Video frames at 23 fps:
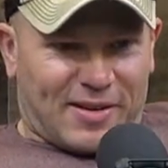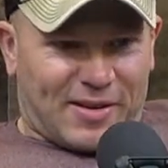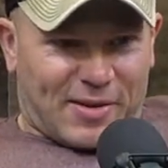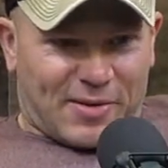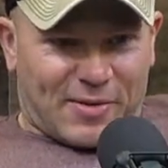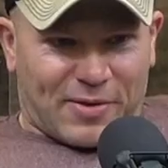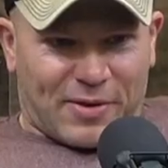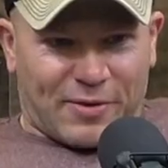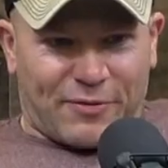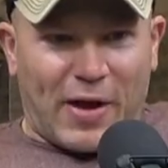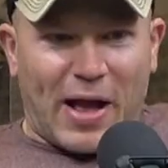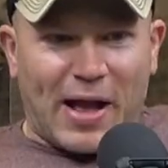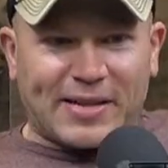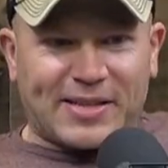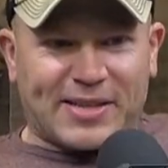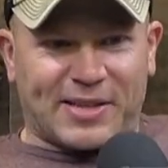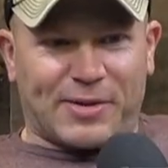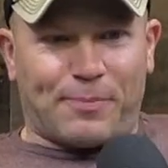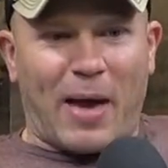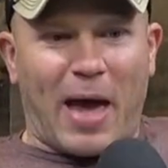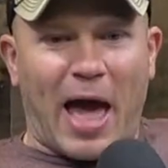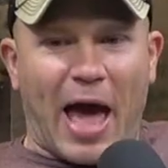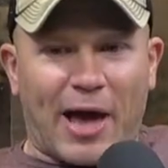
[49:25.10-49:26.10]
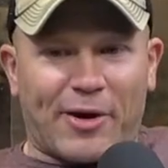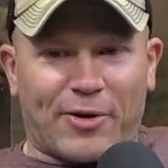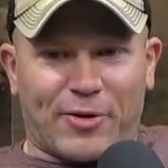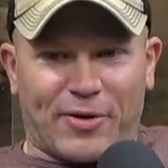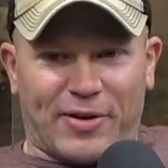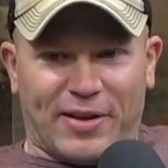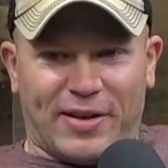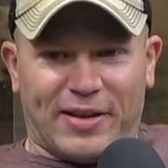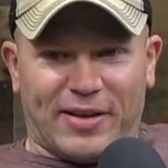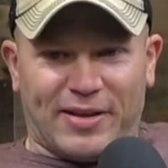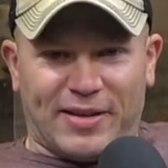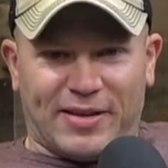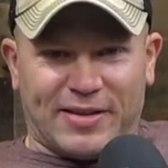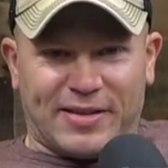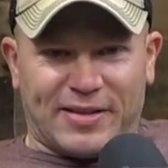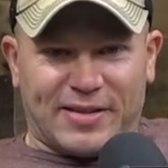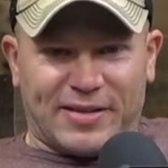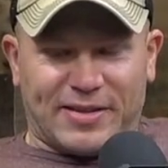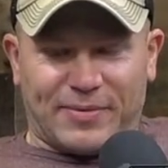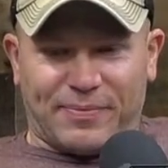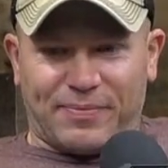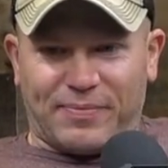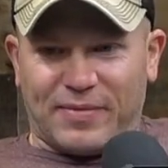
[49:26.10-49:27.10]
The fact of the matter
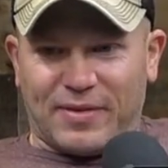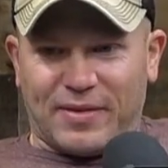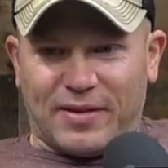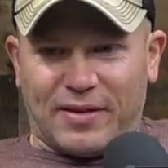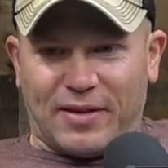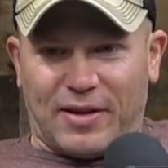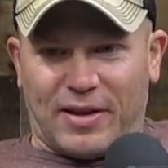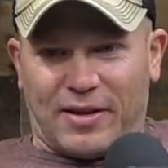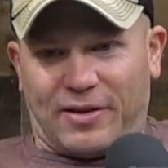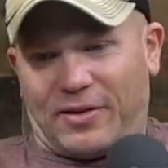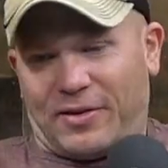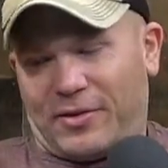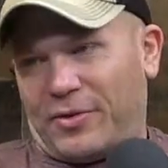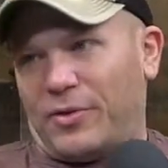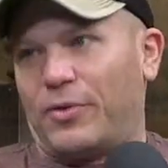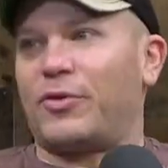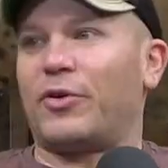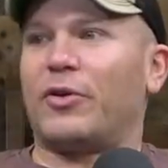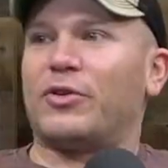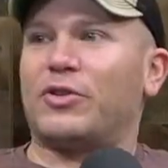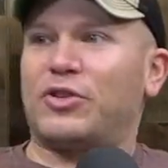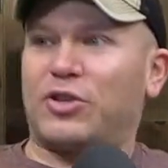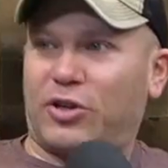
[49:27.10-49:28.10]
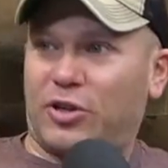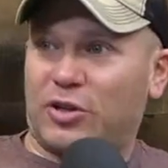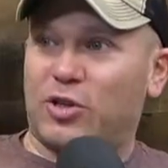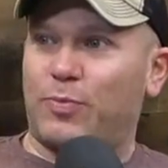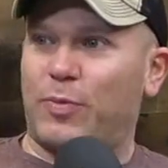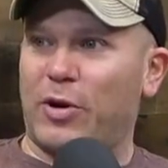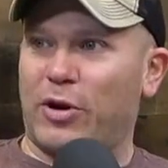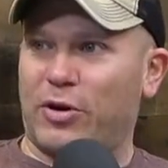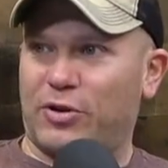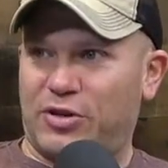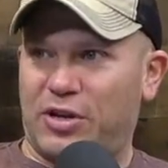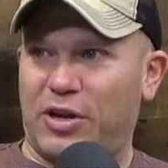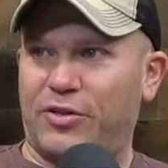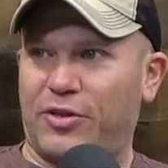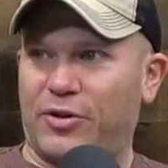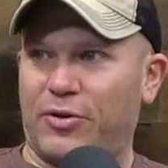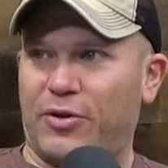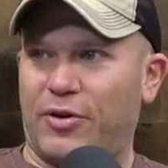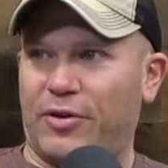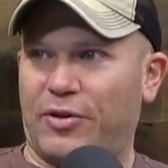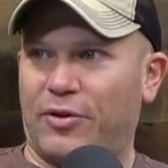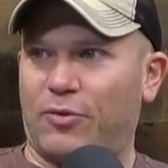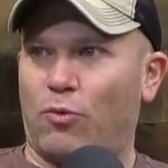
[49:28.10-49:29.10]
is, there is a conspiracy
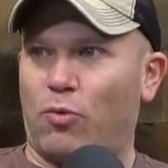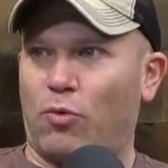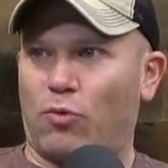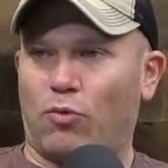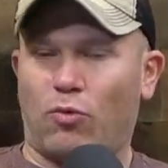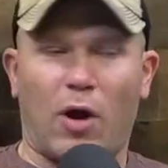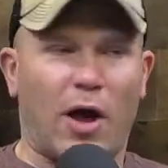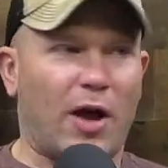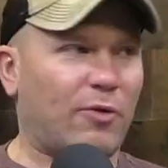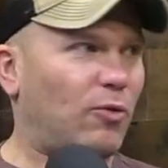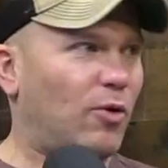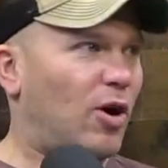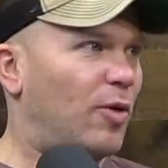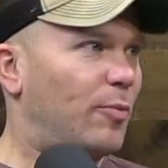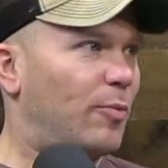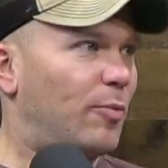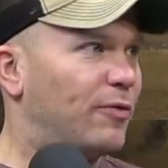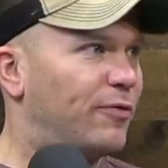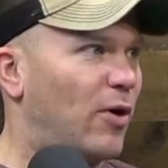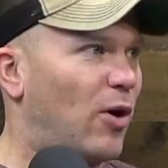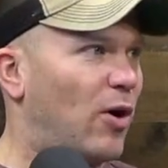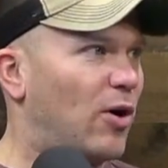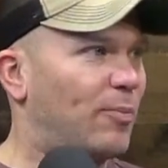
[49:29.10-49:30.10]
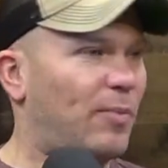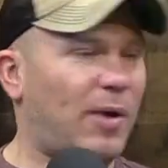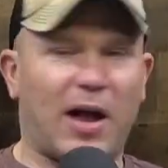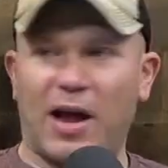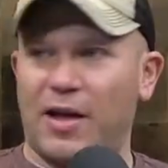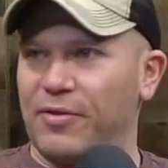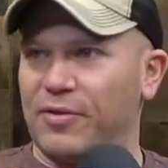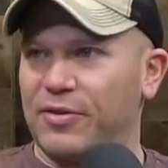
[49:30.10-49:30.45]
theory that Ron Wellman fought behind the